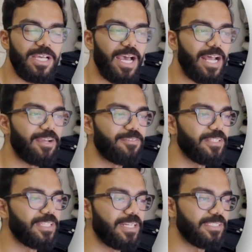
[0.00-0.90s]
And I feel
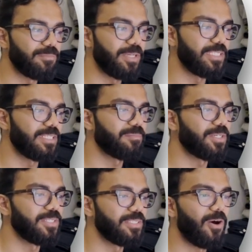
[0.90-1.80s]
that is amazing
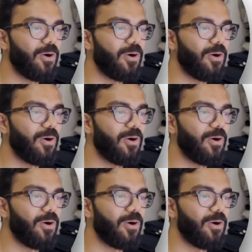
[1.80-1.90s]
because